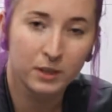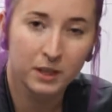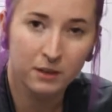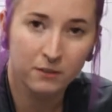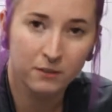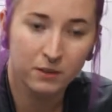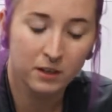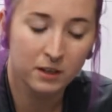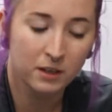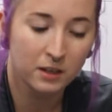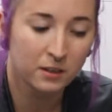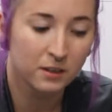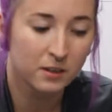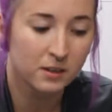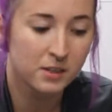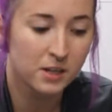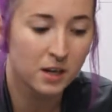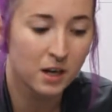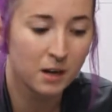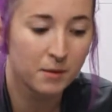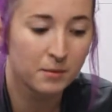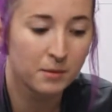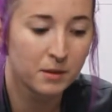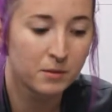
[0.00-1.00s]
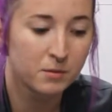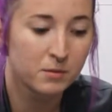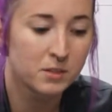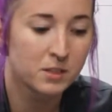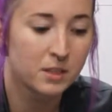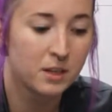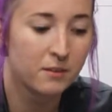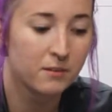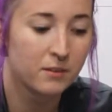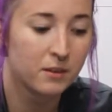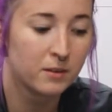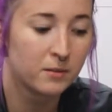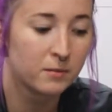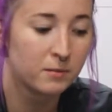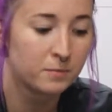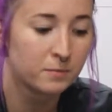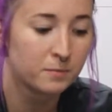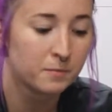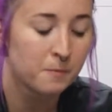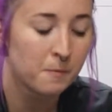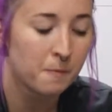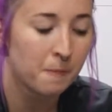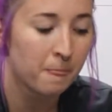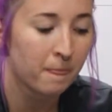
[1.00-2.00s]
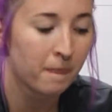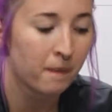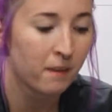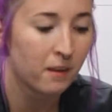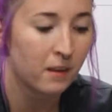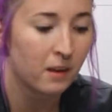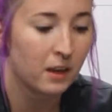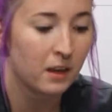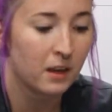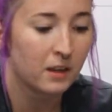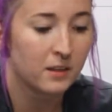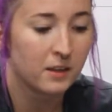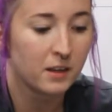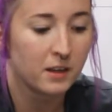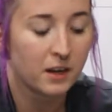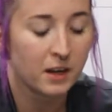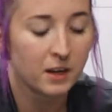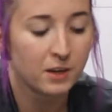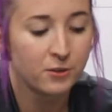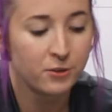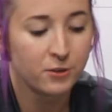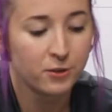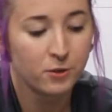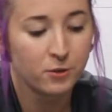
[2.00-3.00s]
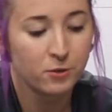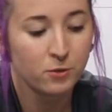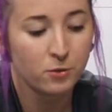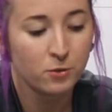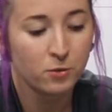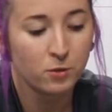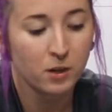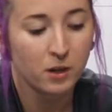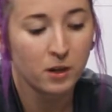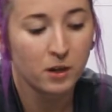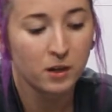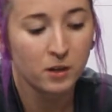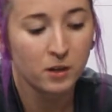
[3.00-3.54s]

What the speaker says: given and the time that it was given. And then I do